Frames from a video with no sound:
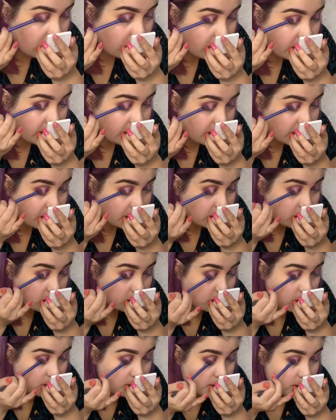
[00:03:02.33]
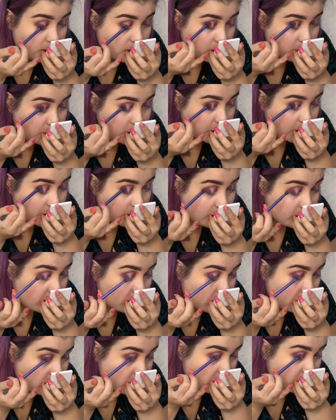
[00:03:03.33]
Again, it doesn't have to be
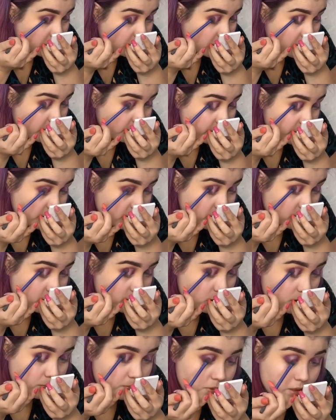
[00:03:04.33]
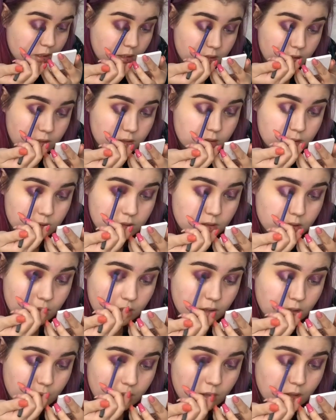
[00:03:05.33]
perfect because
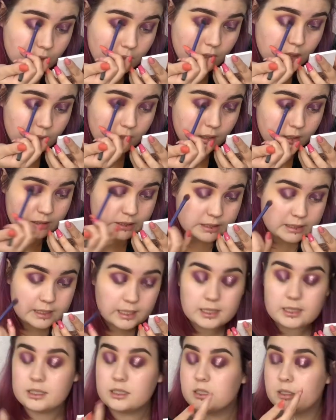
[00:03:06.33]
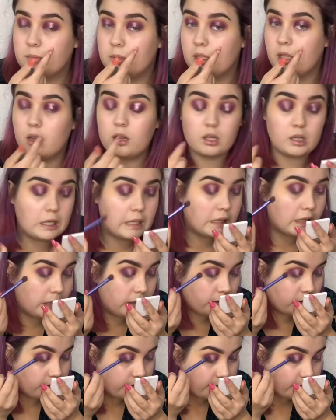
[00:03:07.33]
I've decided to put a lot of
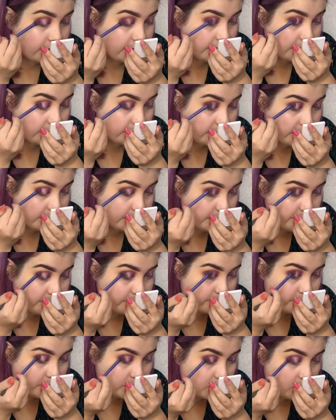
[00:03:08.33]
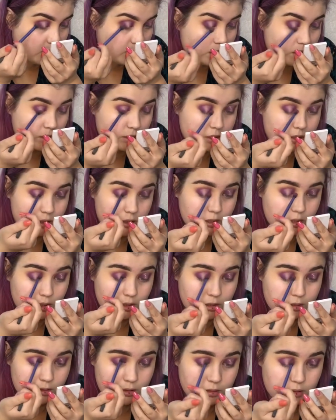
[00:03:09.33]
glitter over it anyway.
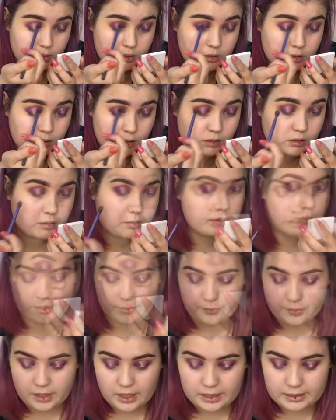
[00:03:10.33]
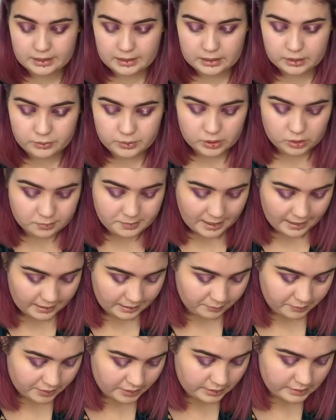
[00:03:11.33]
Just lovely. And then you want to go back
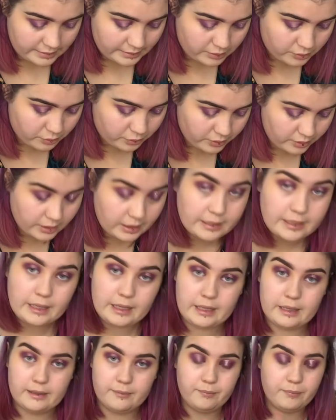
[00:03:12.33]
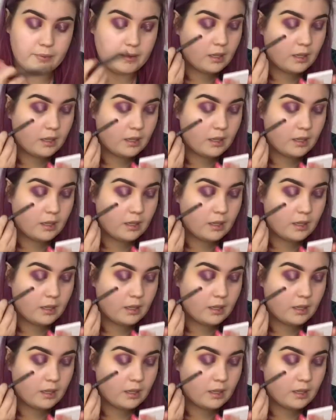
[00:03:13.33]
in with the liqueur again.